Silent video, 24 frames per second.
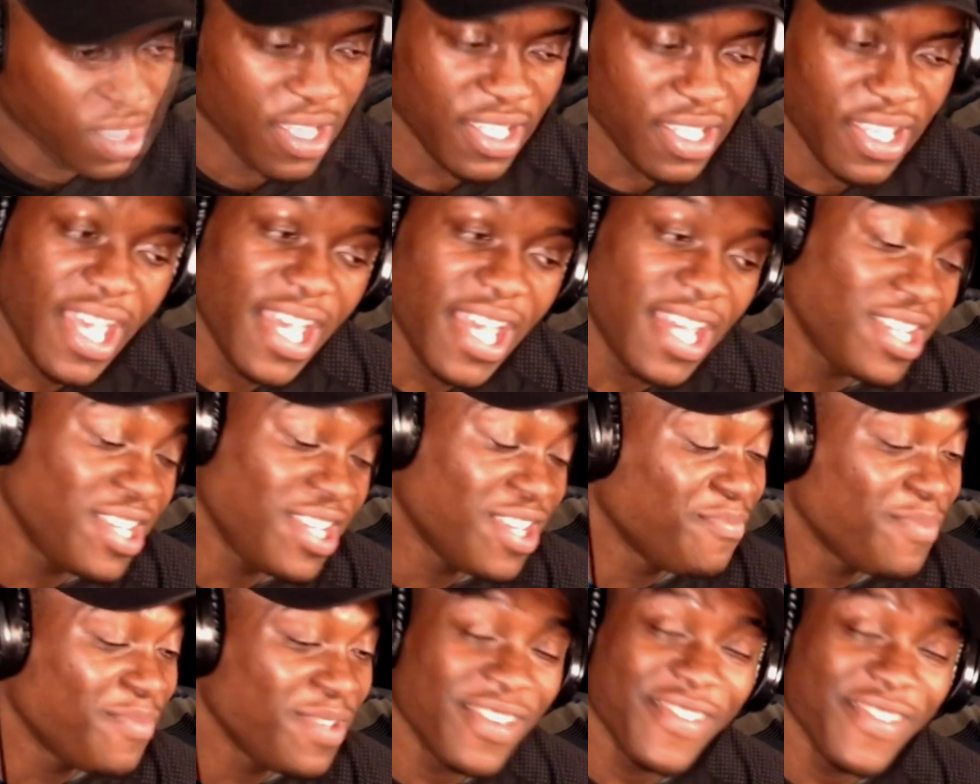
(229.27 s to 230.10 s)
Yeah,
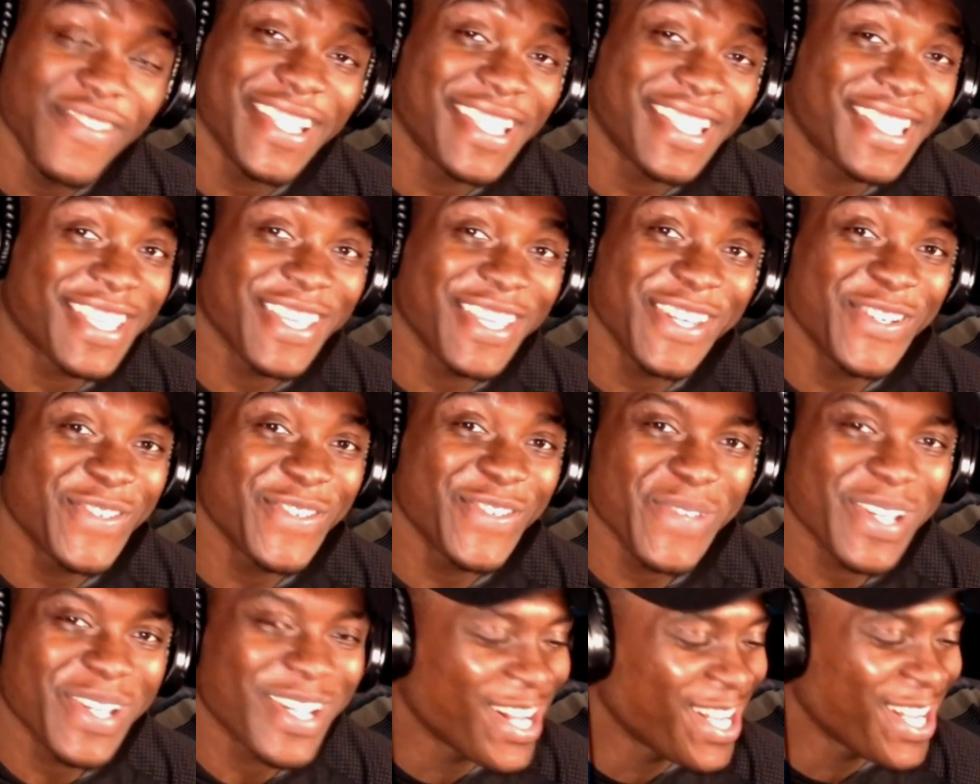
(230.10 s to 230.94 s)
Ninomiya is skilled.
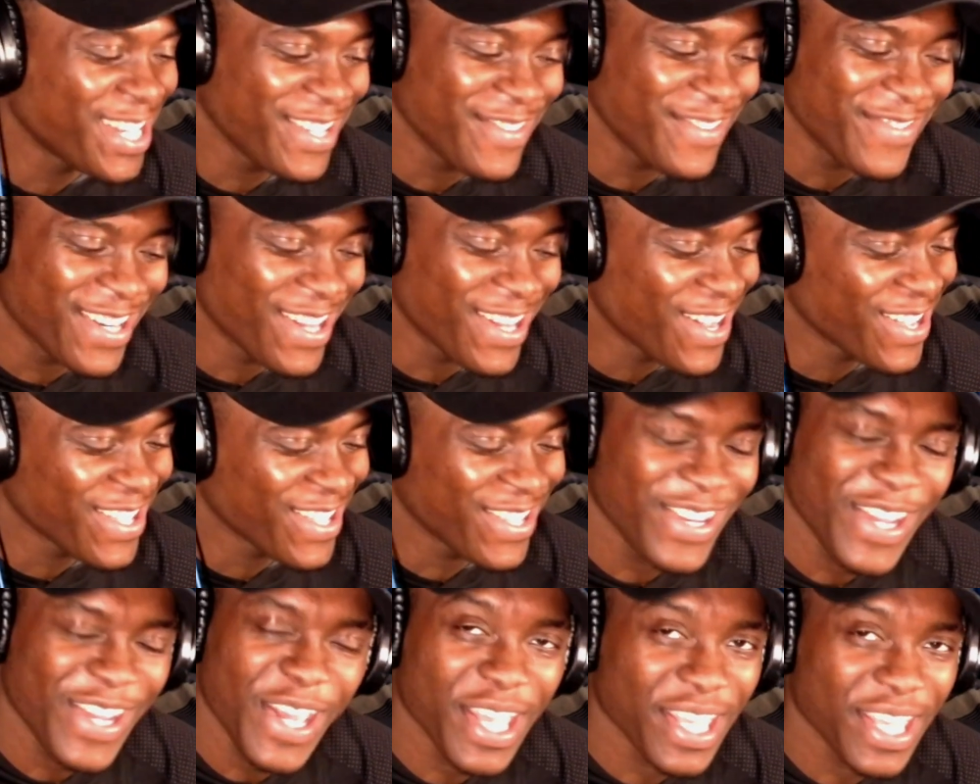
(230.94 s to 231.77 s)
We can't even
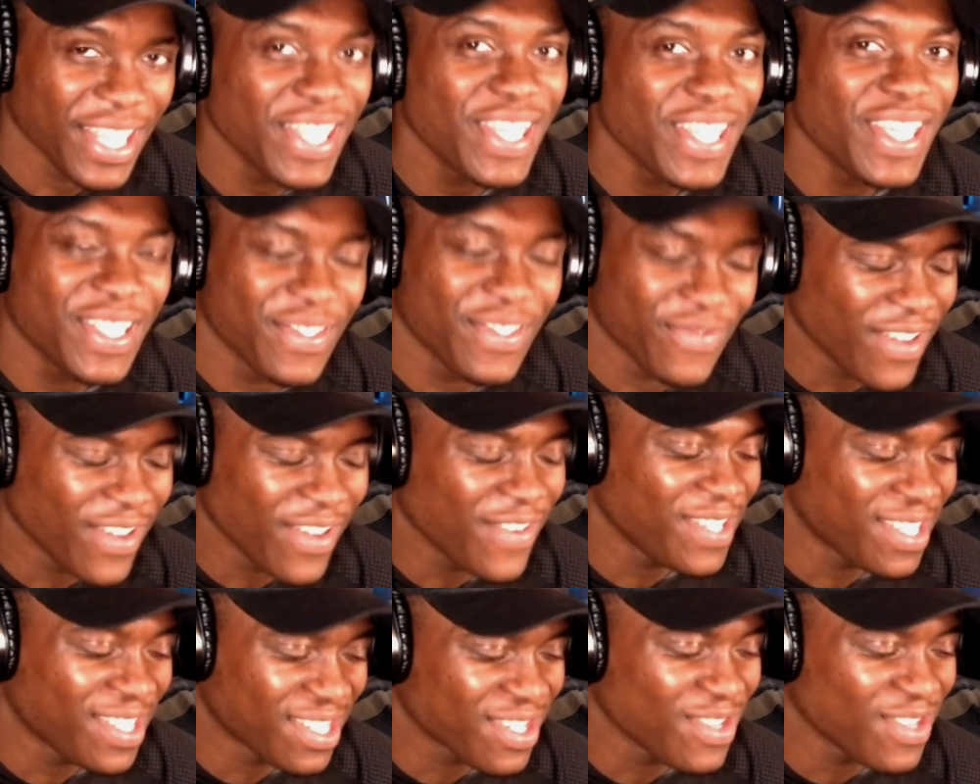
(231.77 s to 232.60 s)
argue that he's
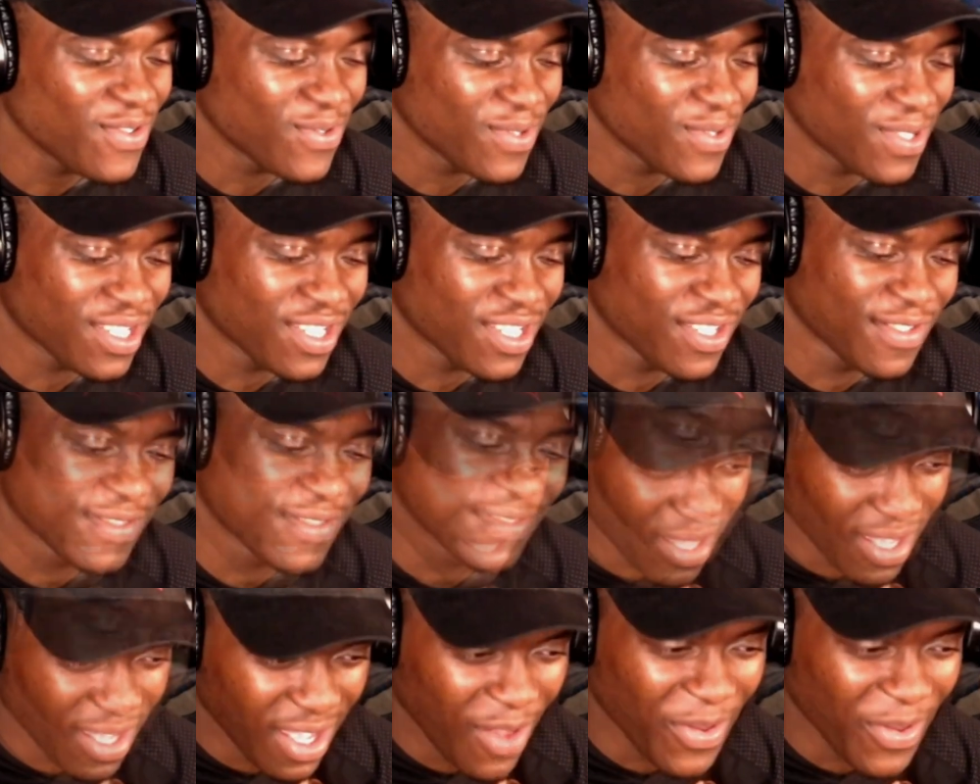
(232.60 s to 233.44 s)
very skilled.
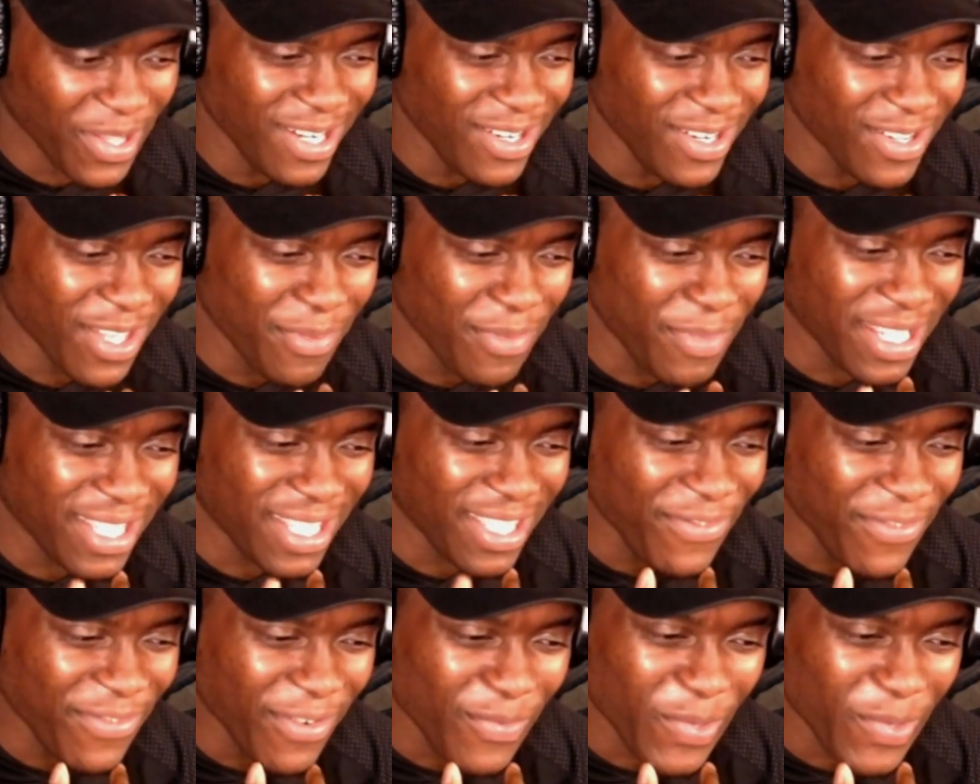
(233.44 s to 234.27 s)
Oh, he look a bit
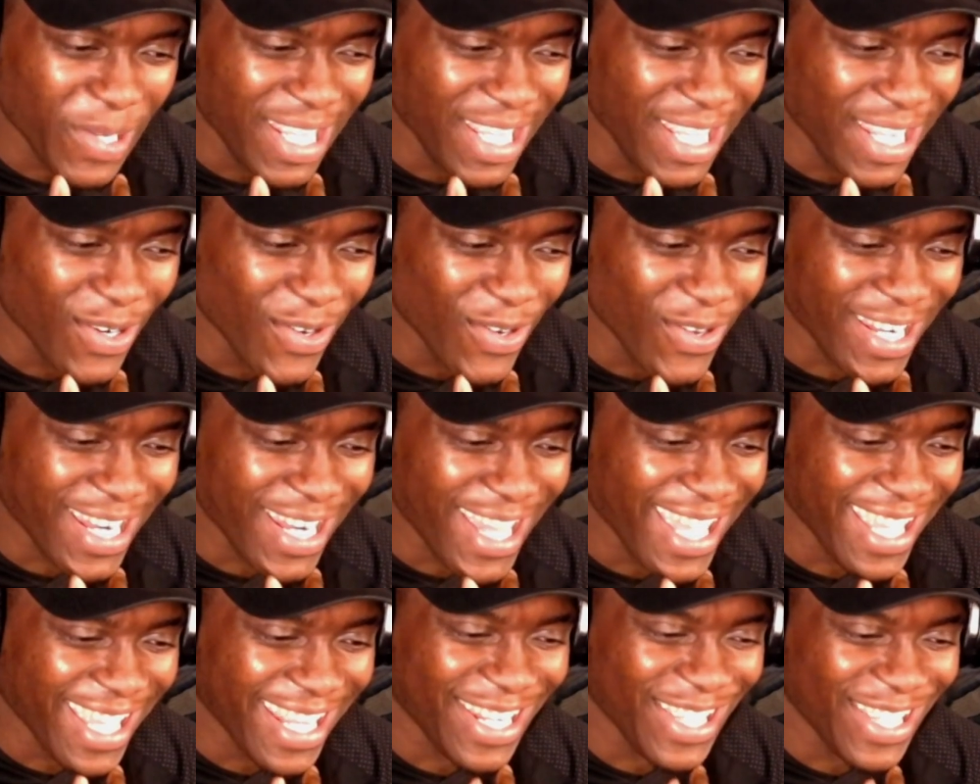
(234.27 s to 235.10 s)
different when he not
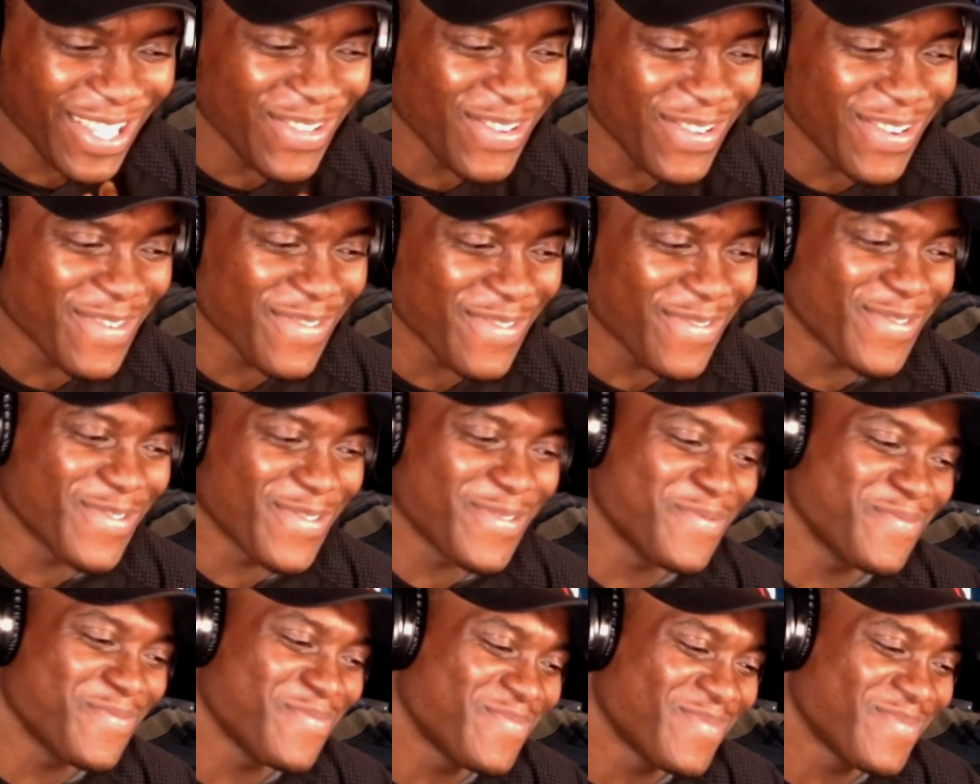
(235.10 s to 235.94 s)
like in the
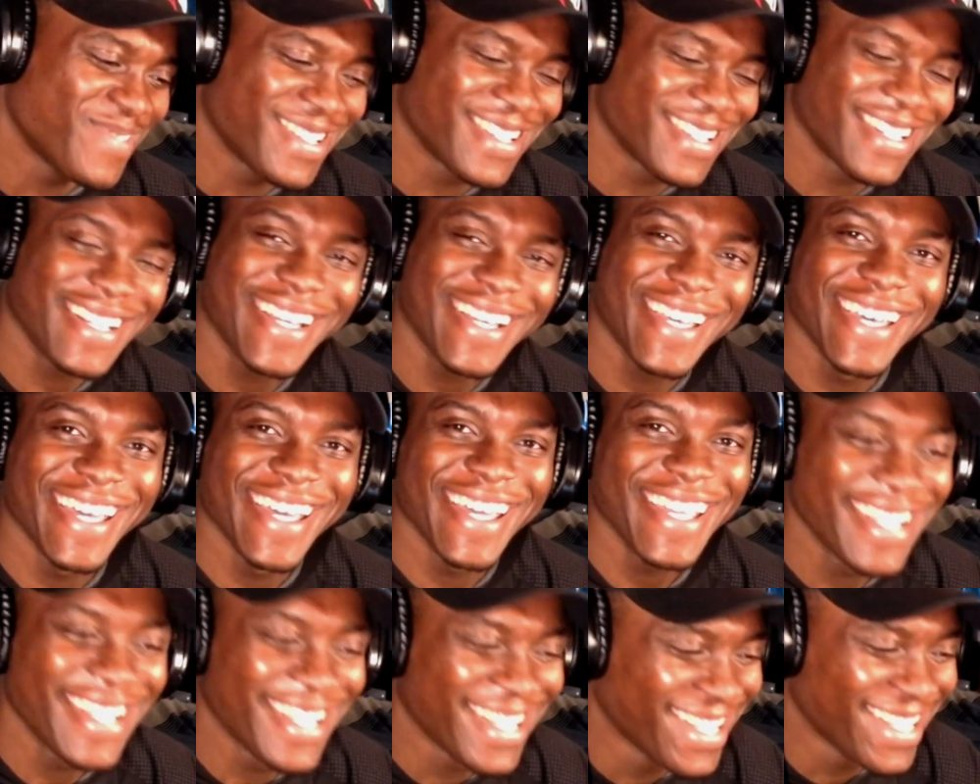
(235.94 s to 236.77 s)
uniform.
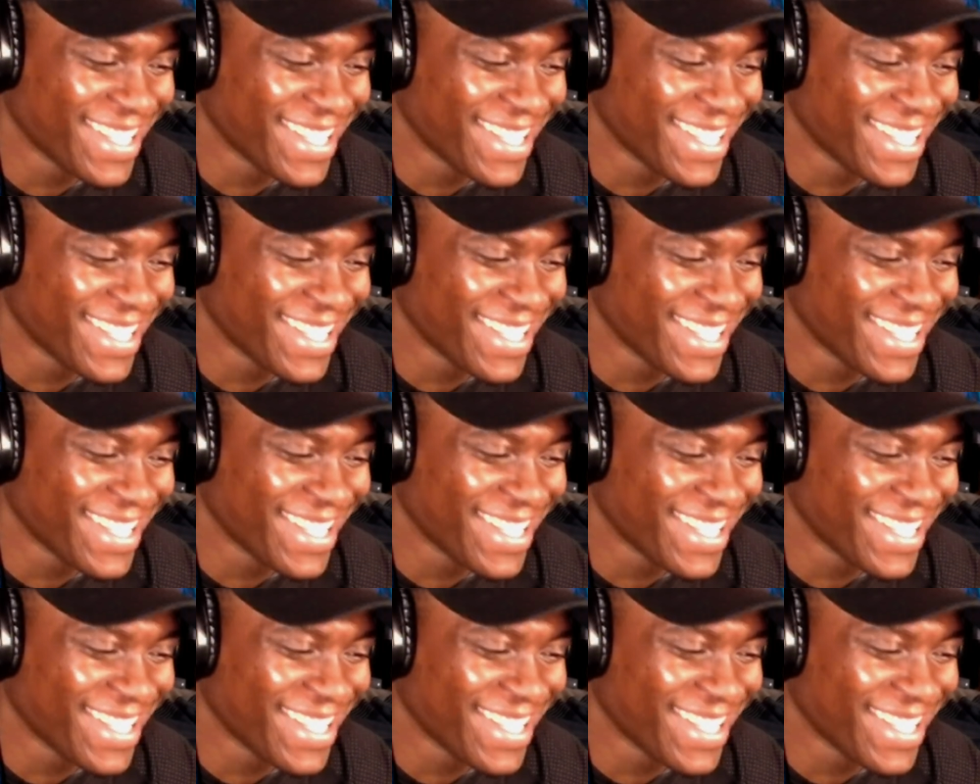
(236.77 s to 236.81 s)
Okay.